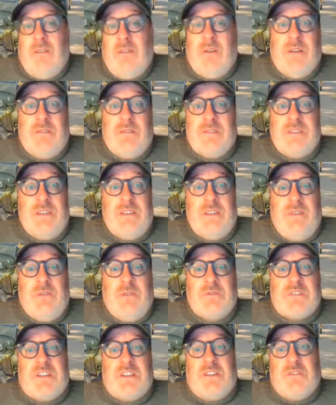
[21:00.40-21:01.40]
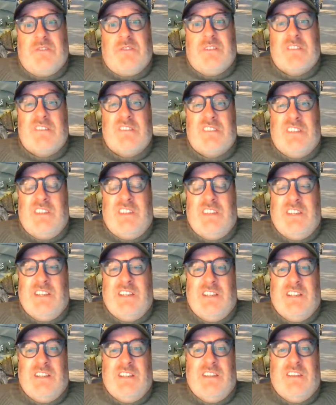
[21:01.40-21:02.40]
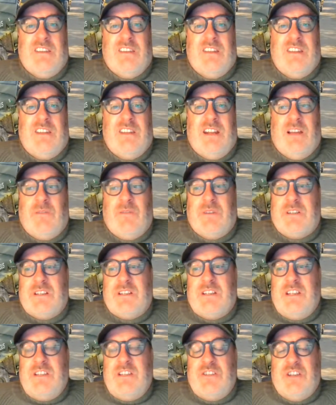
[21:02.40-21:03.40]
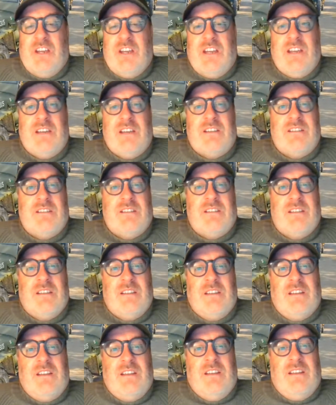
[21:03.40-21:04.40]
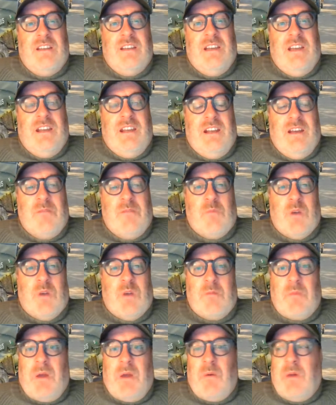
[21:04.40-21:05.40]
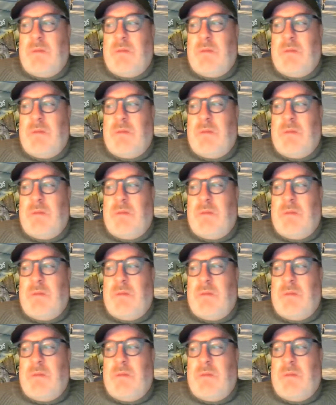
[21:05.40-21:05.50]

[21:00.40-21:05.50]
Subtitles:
well, we'll see if he wants to do this, and then I went to TJ, and now I'm working my way